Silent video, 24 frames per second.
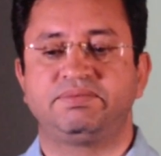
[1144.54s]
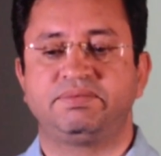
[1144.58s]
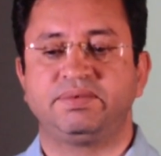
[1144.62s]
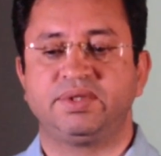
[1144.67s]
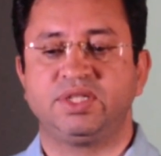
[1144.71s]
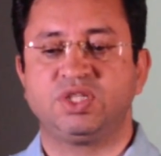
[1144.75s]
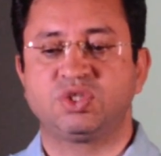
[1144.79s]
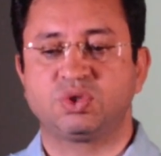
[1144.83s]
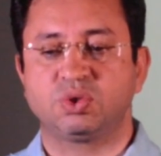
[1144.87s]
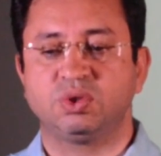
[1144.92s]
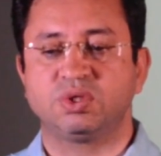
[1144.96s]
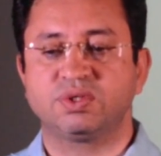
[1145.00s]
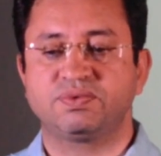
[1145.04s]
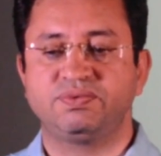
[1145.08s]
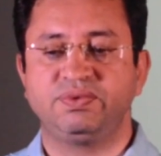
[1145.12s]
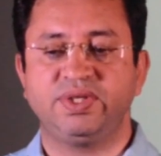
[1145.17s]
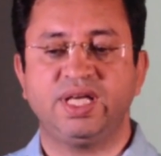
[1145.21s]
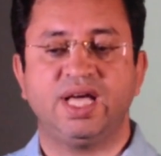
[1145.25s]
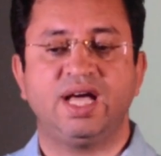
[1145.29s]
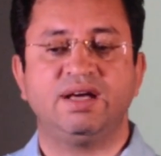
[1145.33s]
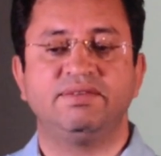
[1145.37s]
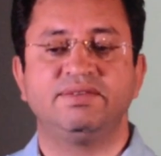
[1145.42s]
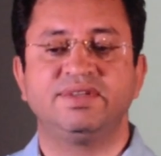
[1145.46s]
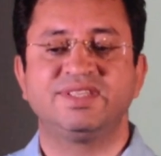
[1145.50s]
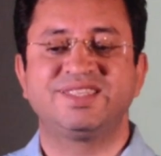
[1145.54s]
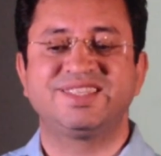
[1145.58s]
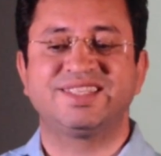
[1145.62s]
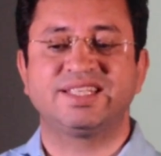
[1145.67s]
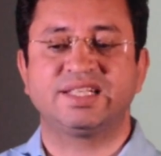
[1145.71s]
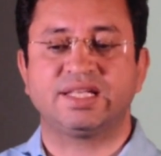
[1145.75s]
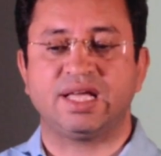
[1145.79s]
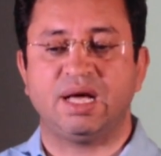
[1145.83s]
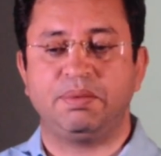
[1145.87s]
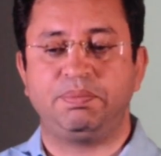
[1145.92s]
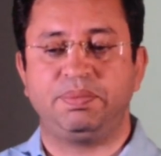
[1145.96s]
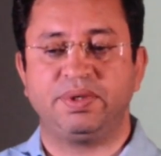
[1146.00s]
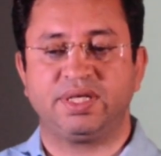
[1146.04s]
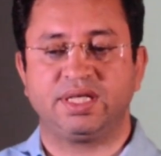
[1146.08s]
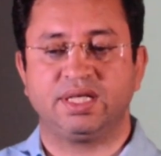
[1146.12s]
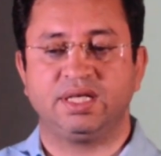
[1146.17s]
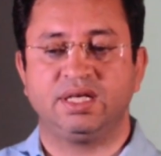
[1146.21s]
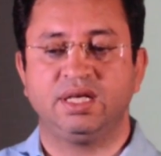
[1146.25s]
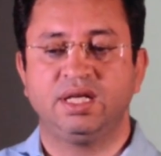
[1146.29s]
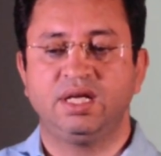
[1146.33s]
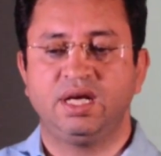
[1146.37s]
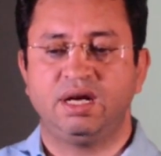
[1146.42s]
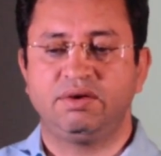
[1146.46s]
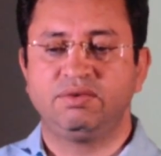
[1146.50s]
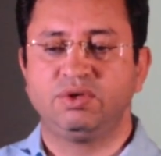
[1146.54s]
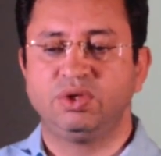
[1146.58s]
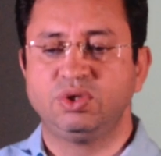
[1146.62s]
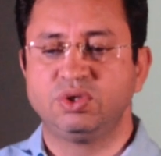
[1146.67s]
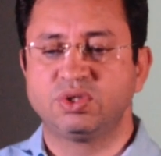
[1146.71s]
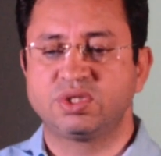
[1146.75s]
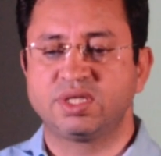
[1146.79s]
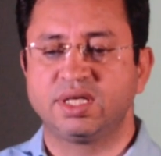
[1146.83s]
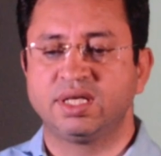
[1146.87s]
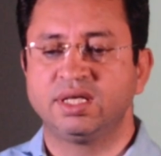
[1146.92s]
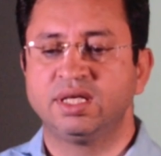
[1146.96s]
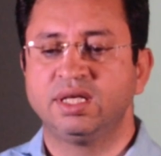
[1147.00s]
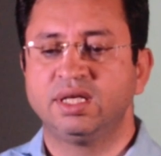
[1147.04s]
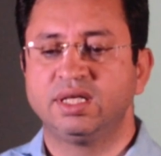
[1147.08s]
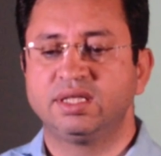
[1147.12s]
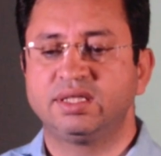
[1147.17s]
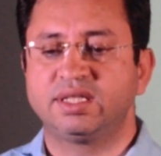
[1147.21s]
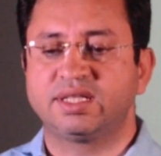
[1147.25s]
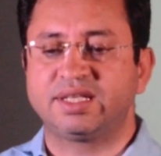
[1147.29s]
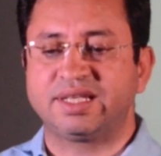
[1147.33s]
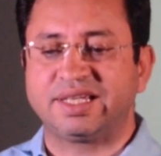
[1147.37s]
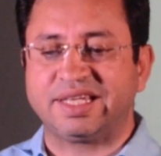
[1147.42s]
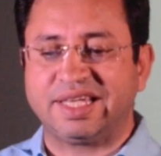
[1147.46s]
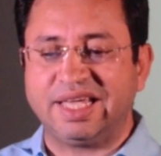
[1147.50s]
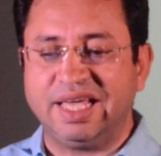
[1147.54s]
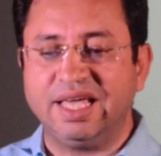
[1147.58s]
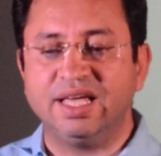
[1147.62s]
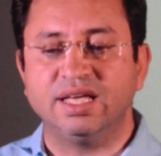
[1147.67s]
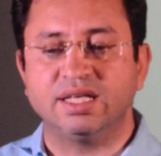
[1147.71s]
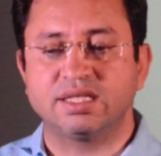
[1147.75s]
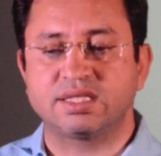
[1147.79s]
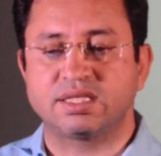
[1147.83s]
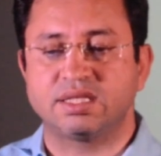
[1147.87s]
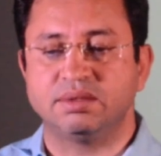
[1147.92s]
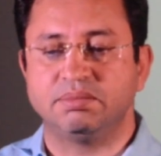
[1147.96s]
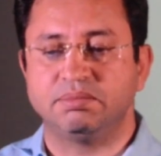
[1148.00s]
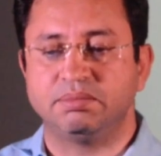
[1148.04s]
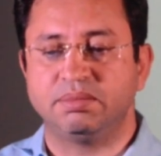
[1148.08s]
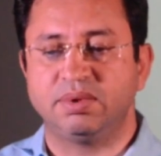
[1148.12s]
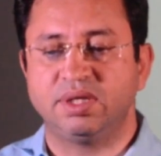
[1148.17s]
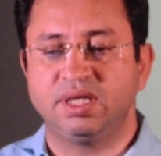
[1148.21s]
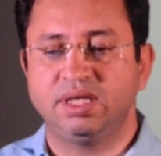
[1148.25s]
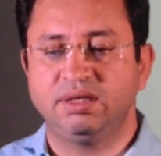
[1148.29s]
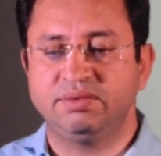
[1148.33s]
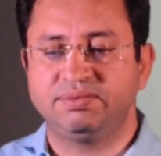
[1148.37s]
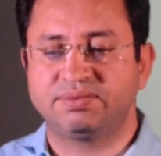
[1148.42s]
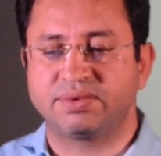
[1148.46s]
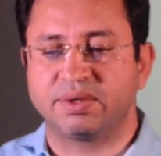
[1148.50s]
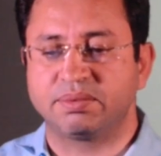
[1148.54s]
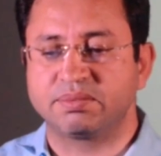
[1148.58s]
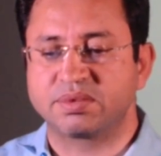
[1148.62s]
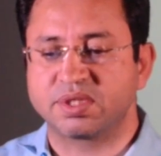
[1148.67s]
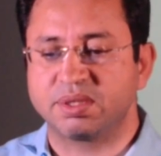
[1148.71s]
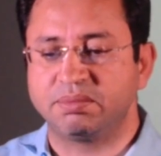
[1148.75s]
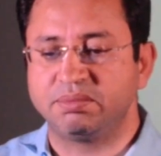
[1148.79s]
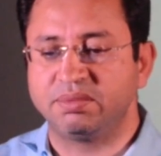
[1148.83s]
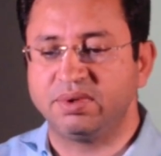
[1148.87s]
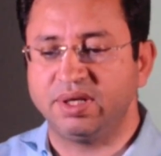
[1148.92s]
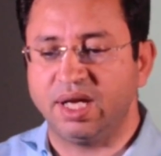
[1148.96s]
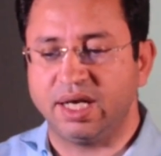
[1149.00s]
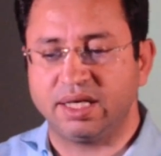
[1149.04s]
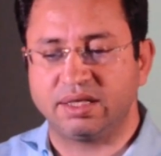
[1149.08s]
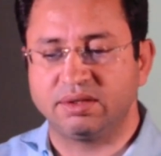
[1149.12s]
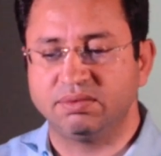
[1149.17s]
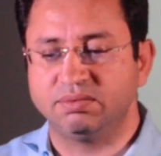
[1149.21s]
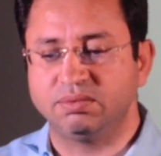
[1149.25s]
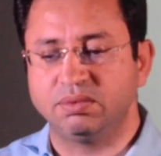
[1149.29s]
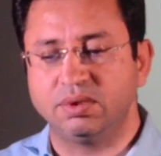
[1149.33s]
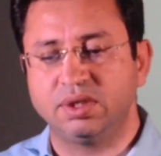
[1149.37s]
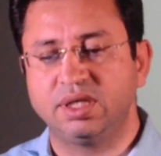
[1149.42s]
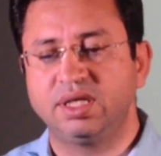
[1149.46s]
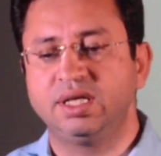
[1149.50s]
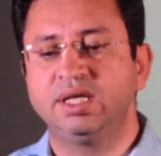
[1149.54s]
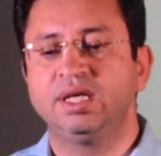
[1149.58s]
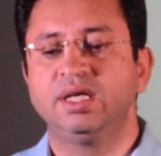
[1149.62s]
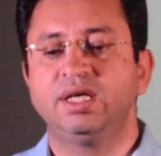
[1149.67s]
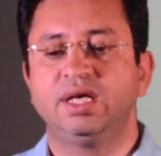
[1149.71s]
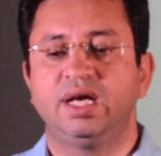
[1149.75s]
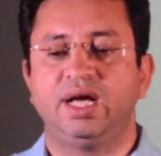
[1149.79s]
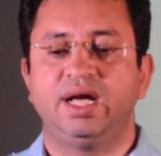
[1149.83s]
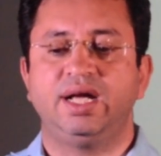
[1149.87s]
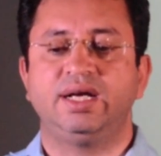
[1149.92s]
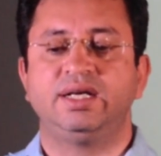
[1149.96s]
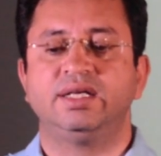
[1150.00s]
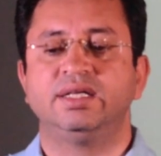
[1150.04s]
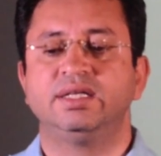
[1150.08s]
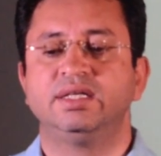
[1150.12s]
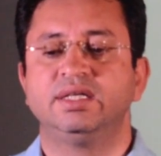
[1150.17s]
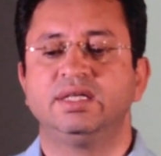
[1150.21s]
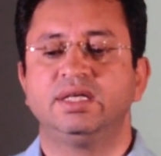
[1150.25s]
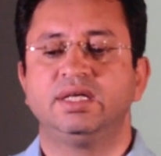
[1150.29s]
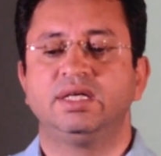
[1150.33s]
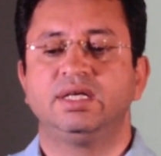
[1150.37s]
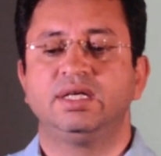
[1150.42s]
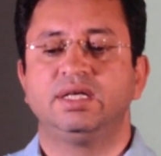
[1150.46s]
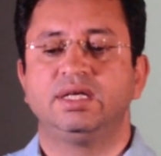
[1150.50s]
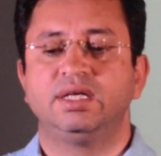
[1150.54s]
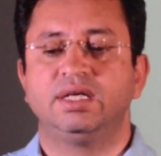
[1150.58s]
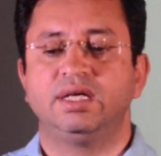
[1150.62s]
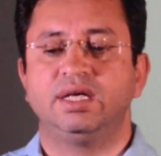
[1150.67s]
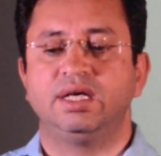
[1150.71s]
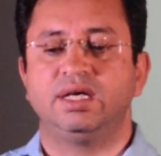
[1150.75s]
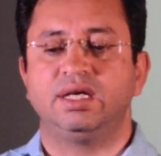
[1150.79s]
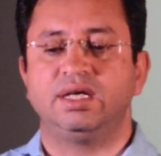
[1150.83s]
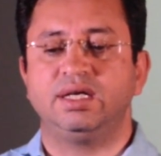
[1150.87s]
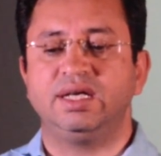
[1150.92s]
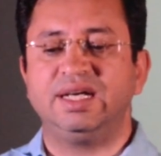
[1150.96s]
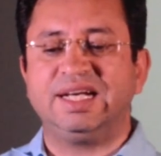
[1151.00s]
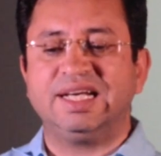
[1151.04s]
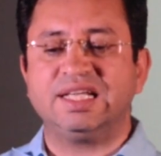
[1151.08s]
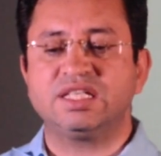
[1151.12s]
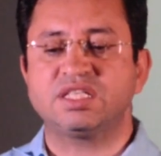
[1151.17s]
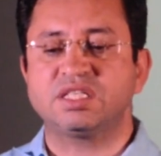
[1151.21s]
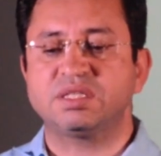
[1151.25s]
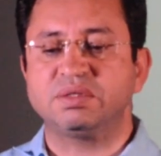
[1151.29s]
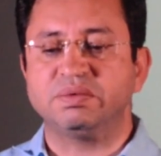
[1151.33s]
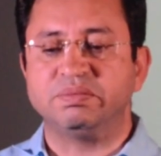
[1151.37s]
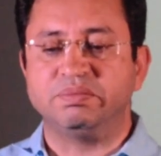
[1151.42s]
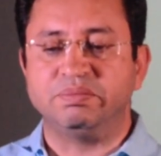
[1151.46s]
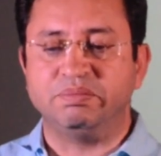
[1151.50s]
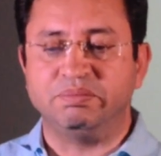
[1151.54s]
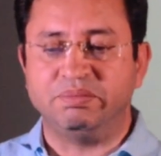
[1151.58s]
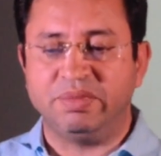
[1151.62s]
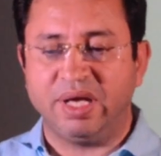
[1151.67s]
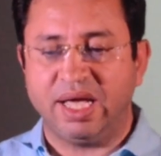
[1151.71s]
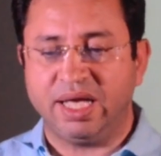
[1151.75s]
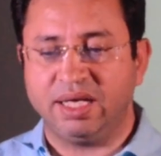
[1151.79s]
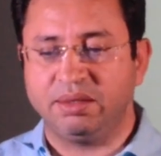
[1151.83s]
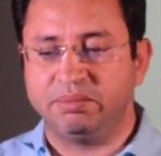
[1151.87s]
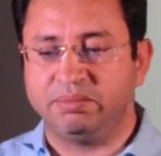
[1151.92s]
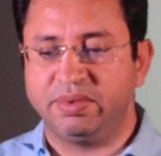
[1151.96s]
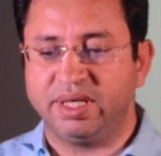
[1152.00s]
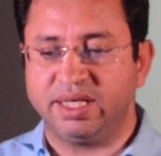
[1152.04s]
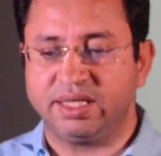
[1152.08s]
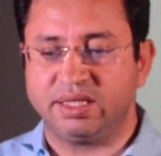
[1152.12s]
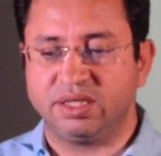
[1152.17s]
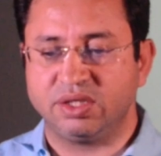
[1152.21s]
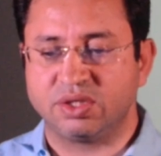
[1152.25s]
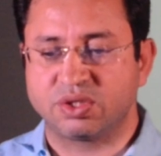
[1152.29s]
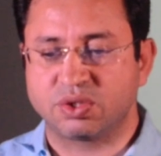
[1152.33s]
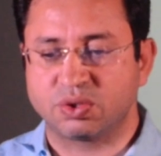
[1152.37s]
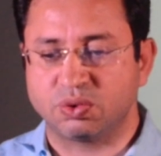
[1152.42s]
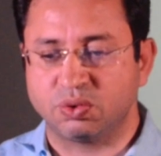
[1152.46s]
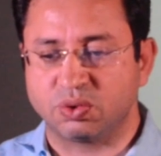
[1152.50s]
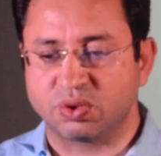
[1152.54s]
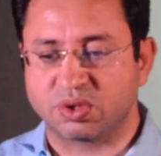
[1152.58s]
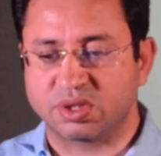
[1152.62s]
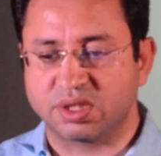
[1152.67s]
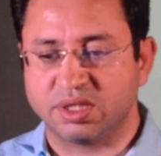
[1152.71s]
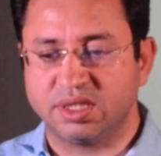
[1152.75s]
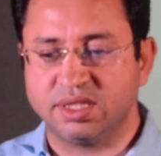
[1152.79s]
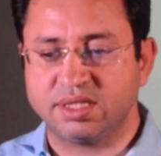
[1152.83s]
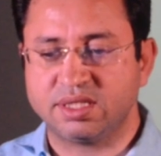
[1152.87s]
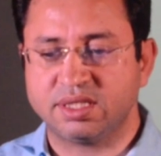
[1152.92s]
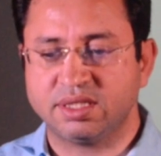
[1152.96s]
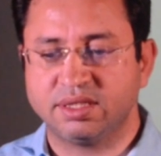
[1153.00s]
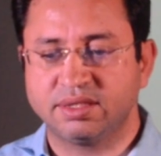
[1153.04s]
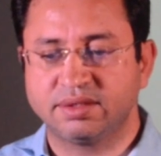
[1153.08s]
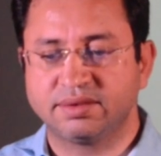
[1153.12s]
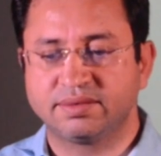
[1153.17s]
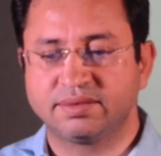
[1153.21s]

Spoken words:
resource we have is capital, and we're using the K symbol from some Latin word, and it is man-made resources.